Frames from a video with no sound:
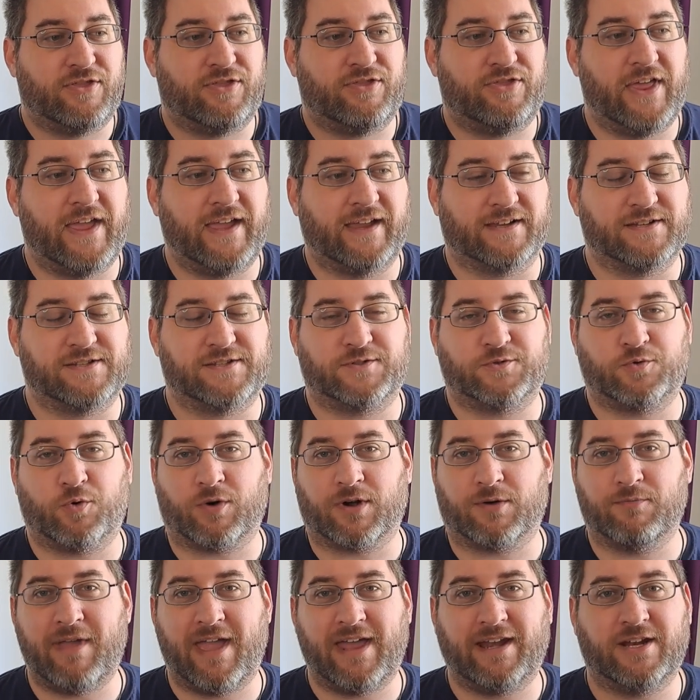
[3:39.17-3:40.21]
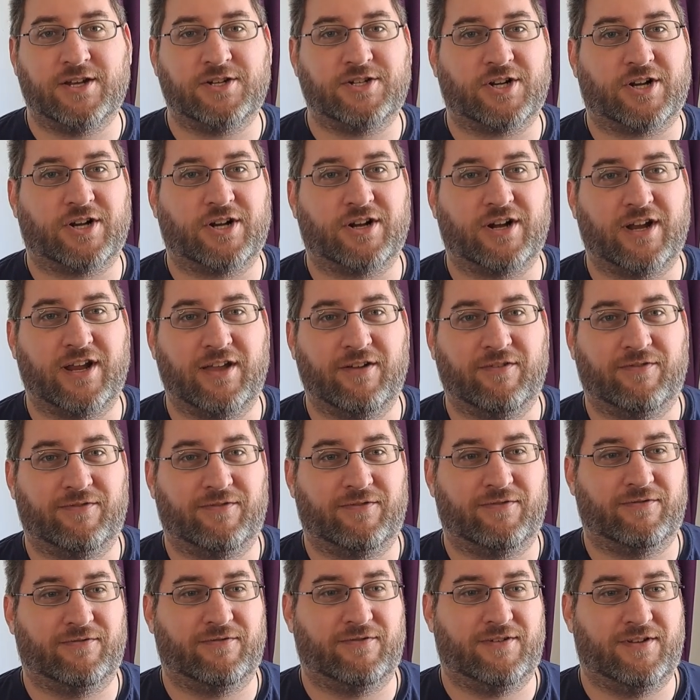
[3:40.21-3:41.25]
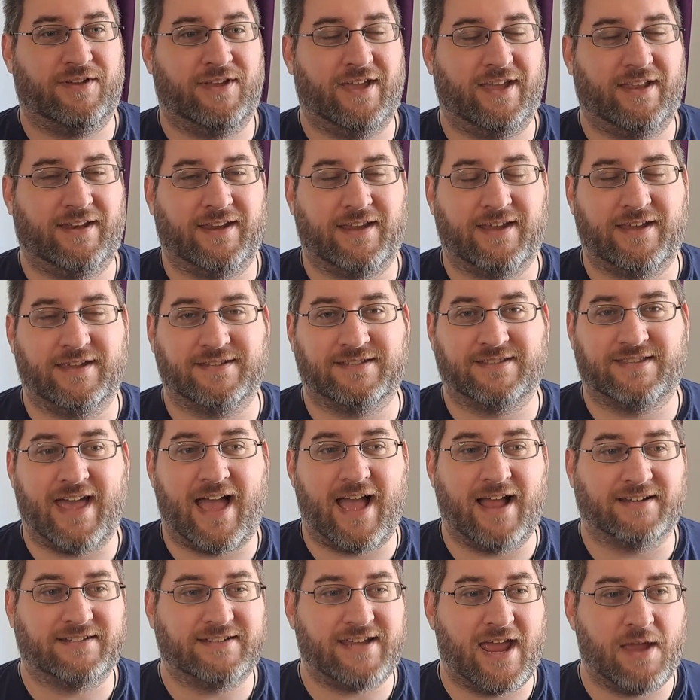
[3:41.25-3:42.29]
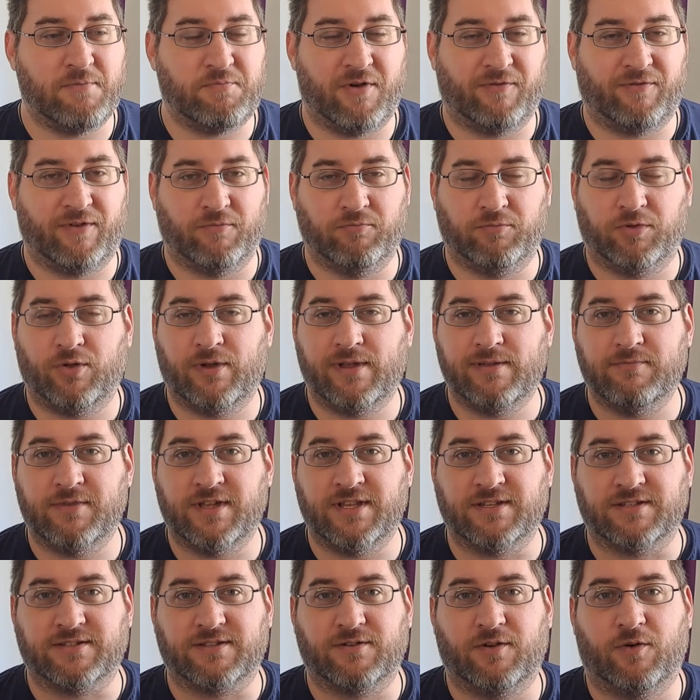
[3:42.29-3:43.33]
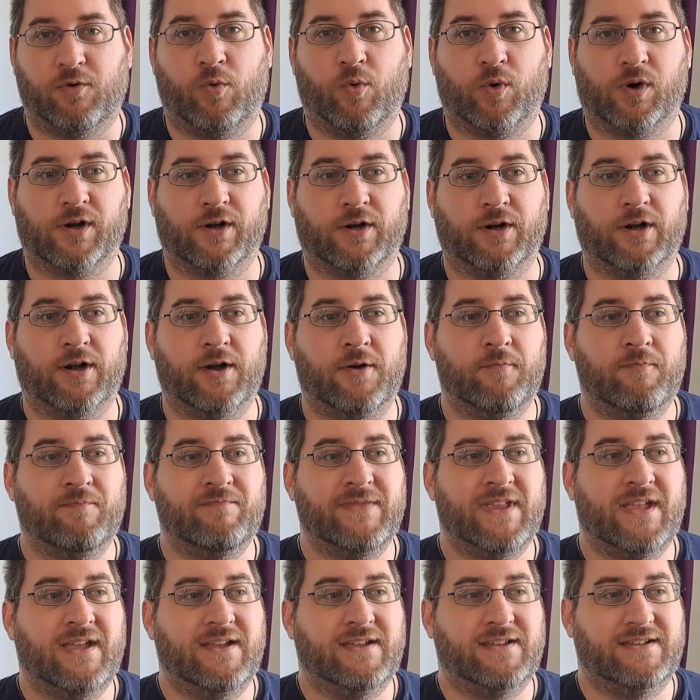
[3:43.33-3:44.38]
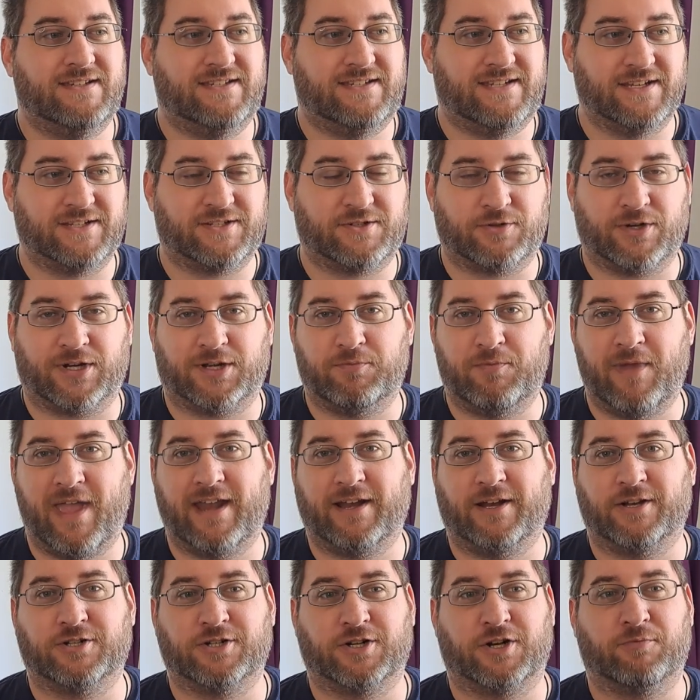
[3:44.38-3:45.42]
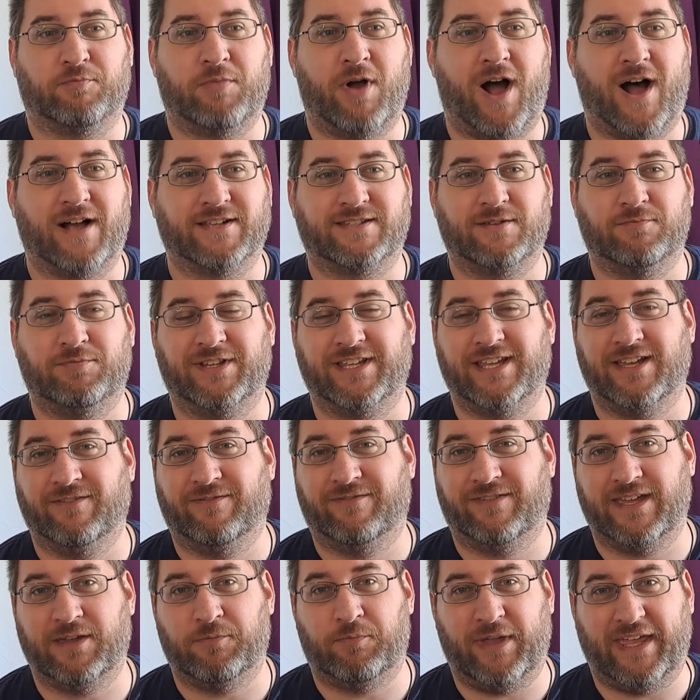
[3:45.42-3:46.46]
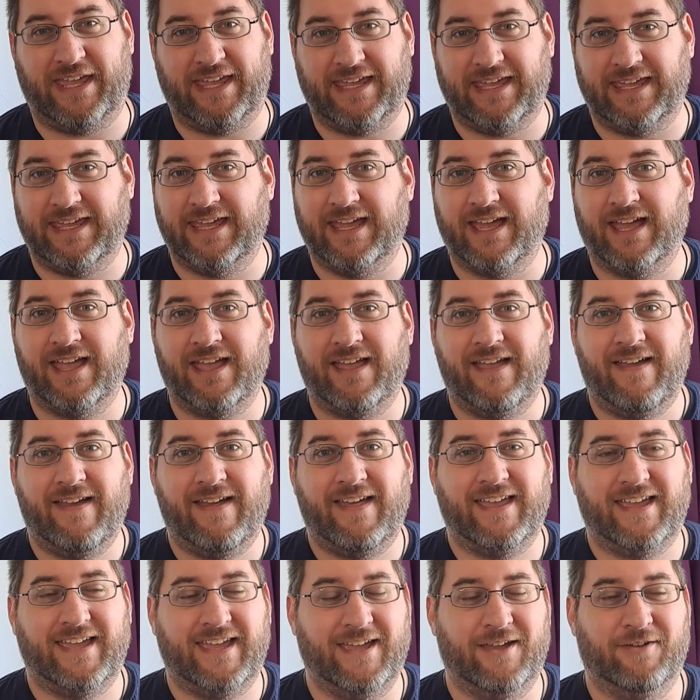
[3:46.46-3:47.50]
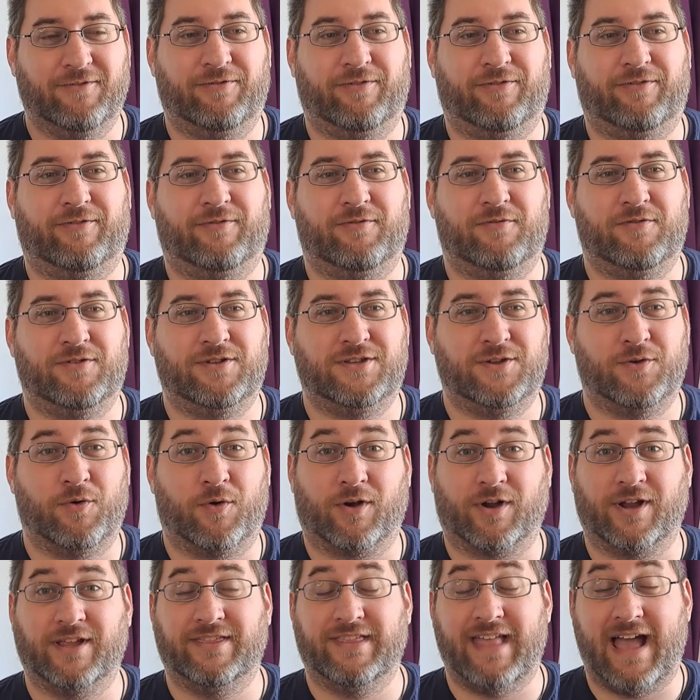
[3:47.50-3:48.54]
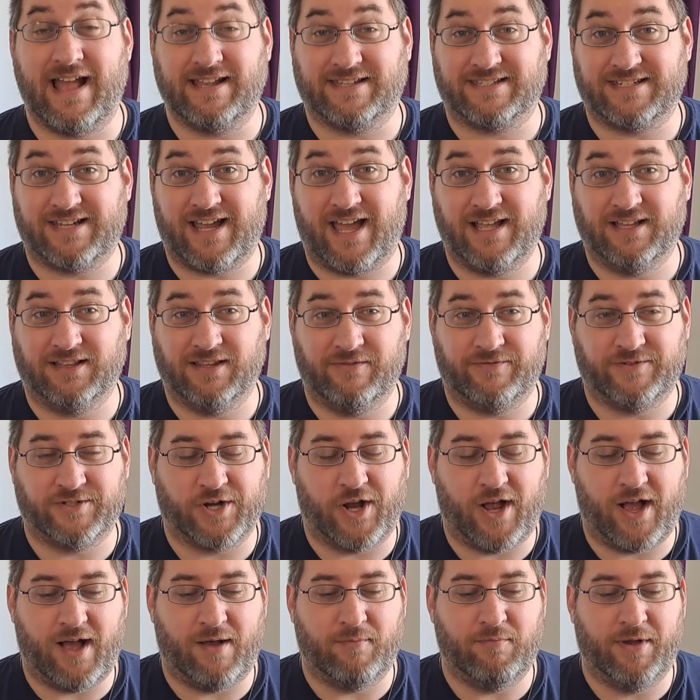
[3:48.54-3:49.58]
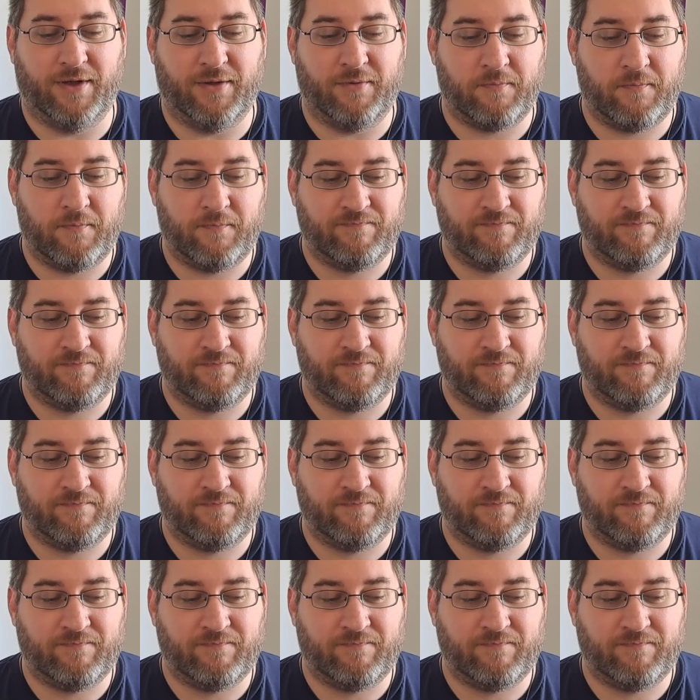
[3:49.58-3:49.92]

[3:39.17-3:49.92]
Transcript: think store manager if it is that type of employment, or district manager, possibly a VP if you're in that style of job,